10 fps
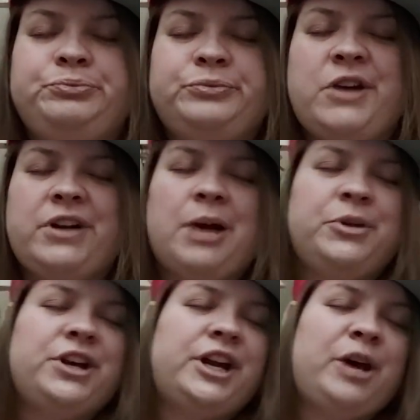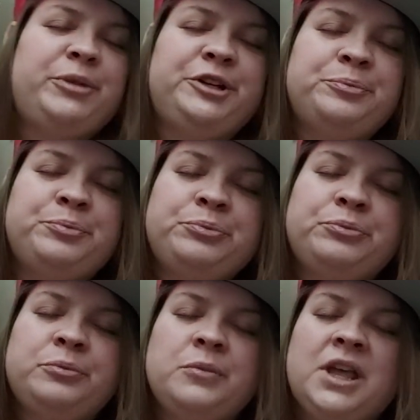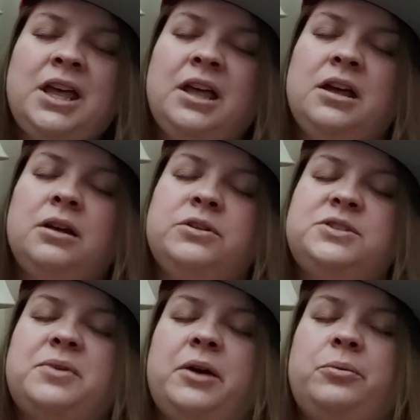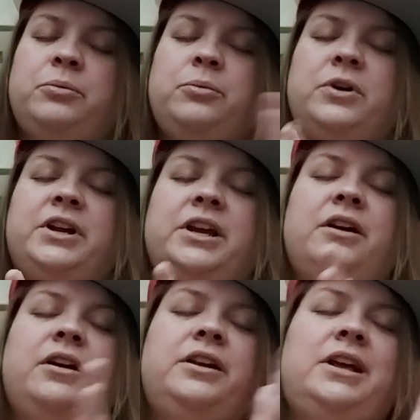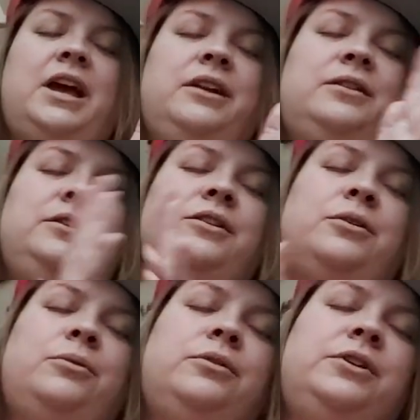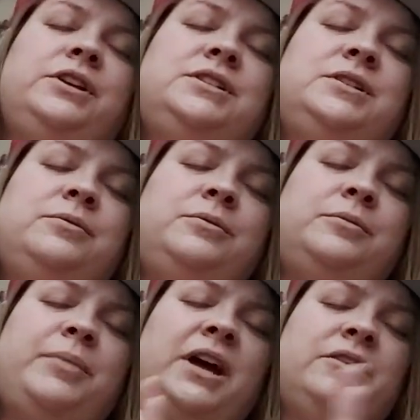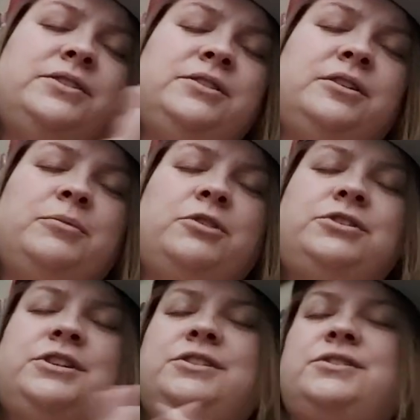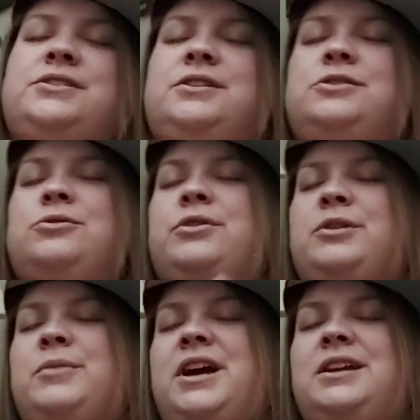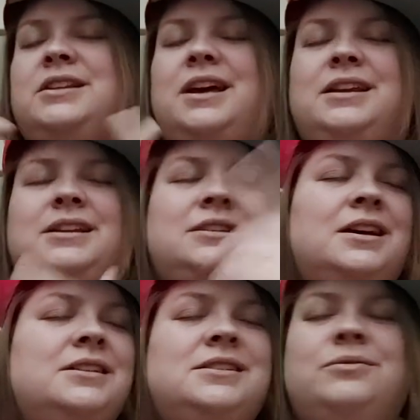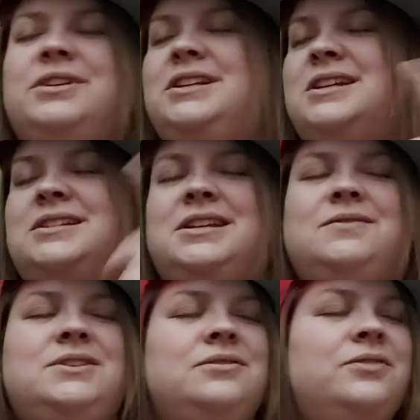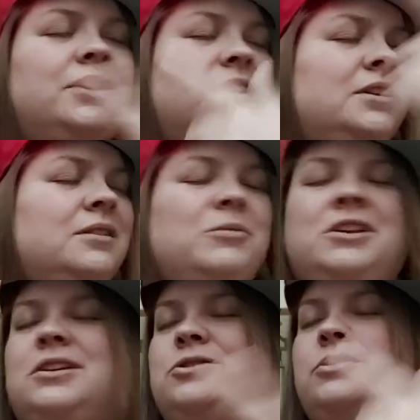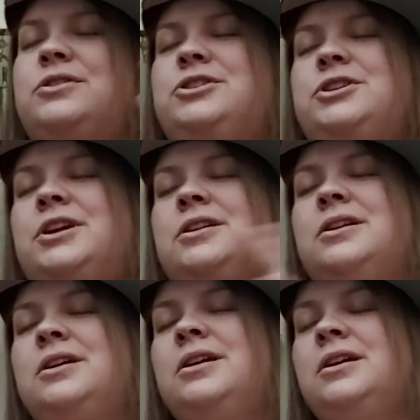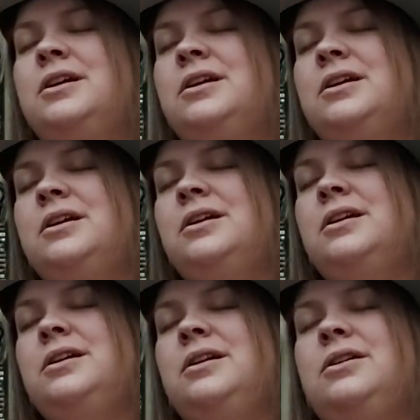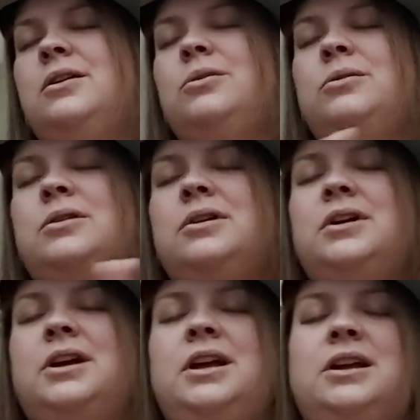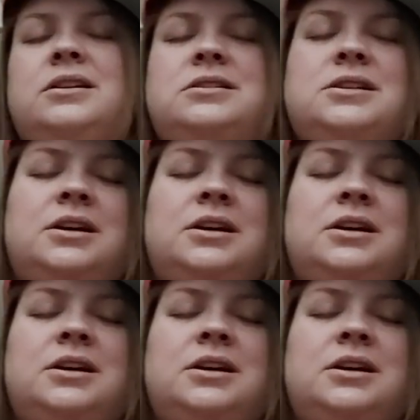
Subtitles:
Never happened, not happening. Which is why working on, again, you know, learning to balance your emotions, control your mind, that does, it really does. It gives you fucking complete control of this shit. You know? And,